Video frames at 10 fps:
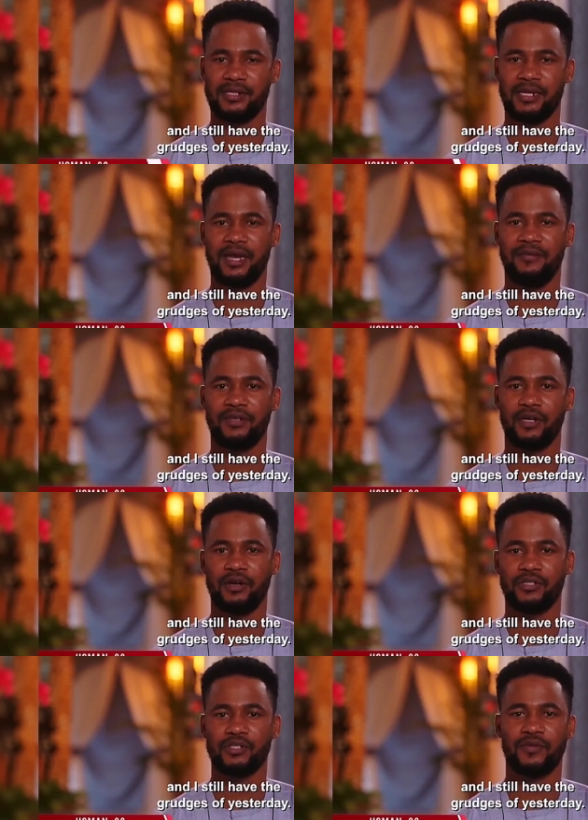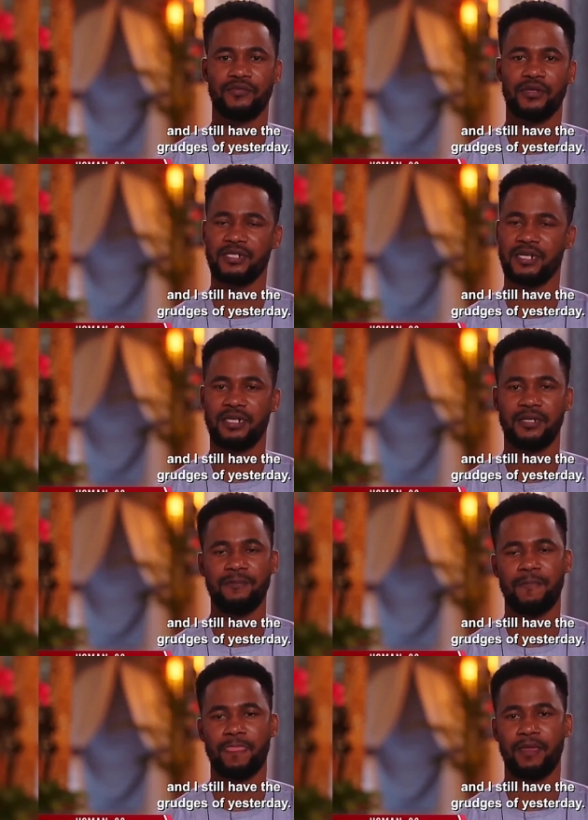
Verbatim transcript: I still have the grudges of yesterday.